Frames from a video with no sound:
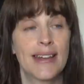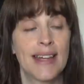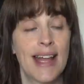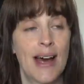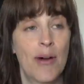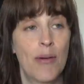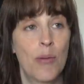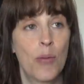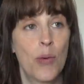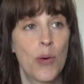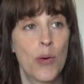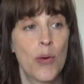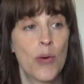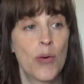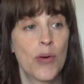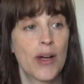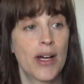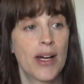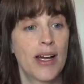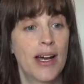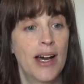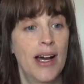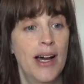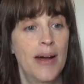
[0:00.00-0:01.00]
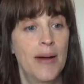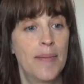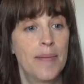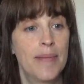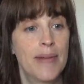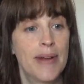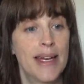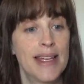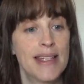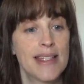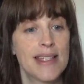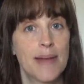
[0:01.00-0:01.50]
that walk.
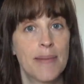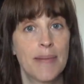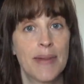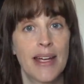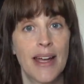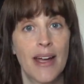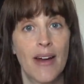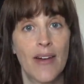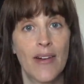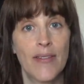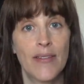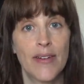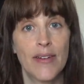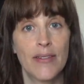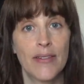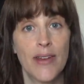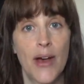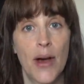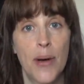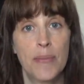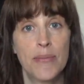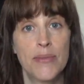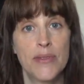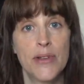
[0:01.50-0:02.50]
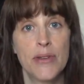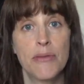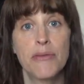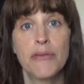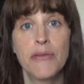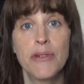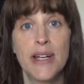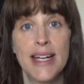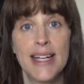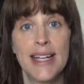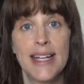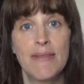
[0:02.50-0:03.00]
It's something I've come to
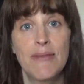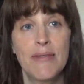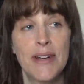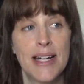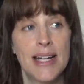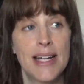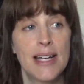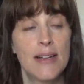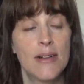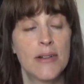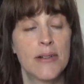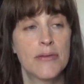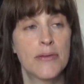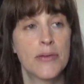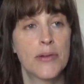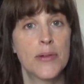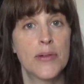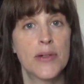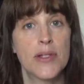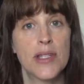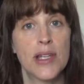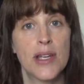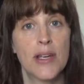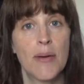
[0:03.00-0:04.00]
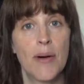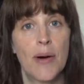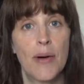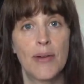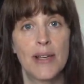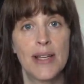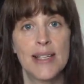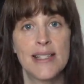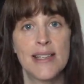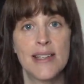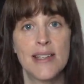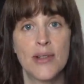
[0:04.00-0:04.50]
really, really look forward to. I'll
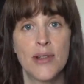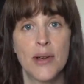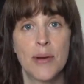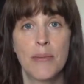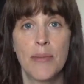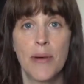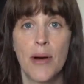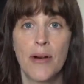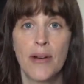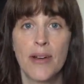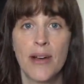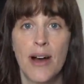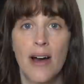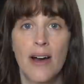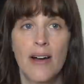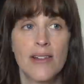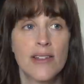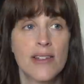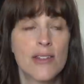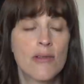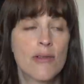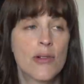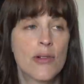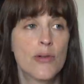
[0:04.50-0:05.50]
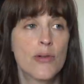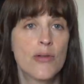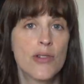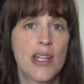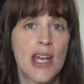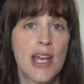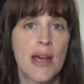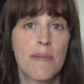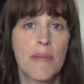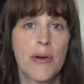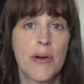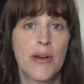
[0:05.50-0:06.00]
listen to a podcast or an
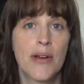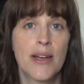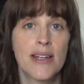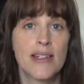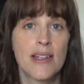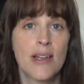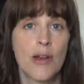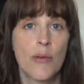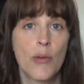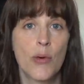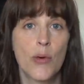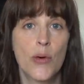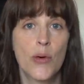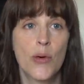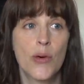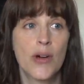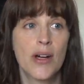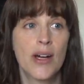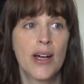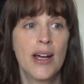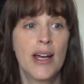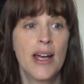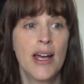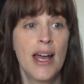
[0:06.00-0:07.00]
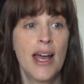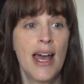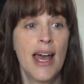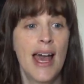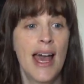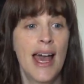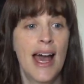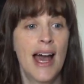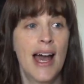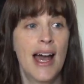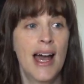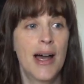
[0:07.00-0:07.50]
audiobook as I walk,
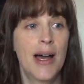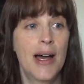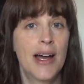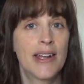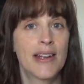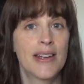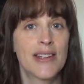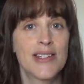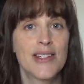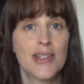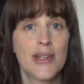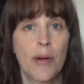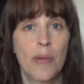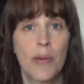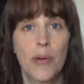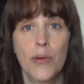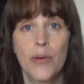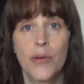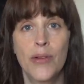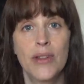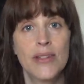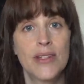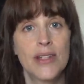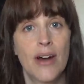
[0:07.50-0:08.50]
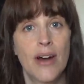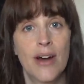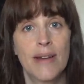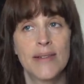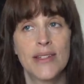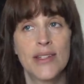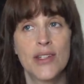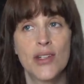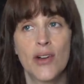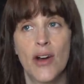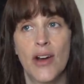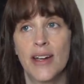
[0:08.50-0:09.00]
and I stop all the time
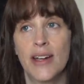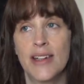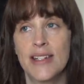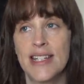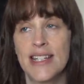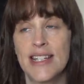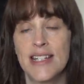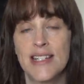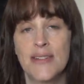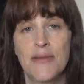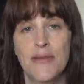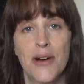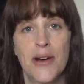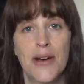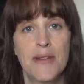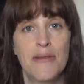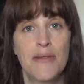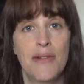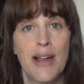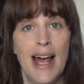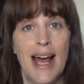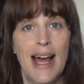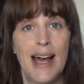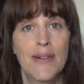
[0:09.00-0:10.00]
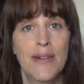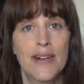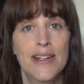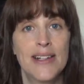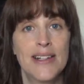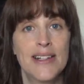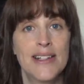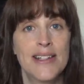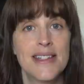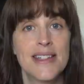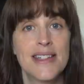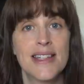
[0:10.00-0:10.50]
to try and identify
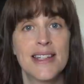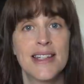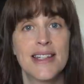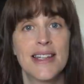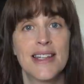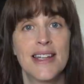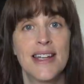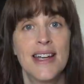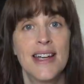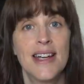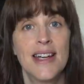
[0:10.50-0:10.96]
flowers and